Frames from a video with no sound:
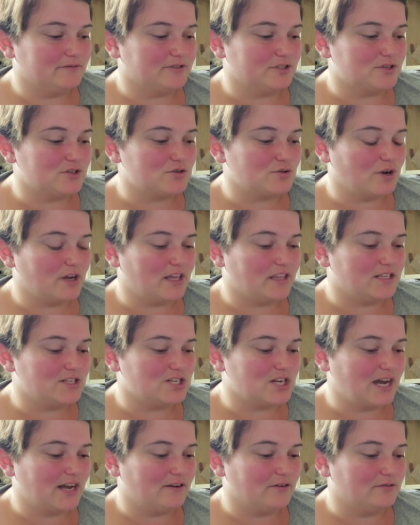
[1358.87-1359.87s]
of destroying the
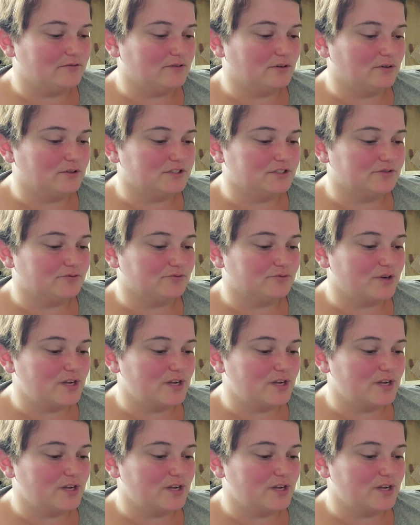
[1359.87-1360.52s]
Shadowfold and